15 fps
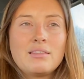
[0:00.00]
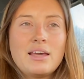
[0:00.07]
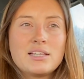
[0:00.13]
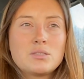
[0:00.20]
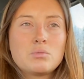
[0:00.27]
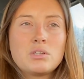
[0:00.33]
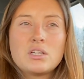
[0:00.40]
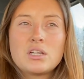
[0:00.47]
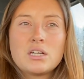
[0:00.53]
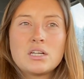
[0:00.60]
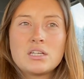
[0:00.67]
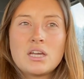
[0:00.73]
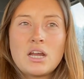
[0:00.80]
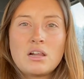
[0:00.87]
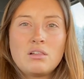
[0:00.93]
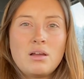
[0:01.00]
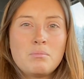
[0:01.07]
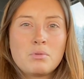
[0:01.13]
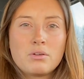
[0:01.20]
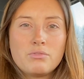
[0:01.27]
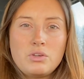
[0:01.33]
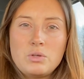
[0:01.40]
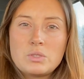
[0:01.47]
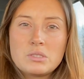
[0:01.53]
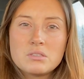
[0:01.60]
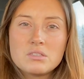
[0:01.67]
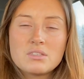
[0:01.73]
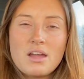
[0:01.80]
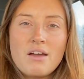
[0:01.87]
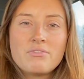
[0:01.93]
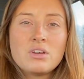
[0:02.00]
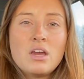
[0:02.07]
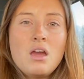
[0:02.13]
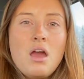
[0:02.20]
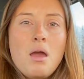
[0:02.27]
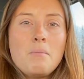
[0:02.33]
That's when you're going to get a lot more views and stuff,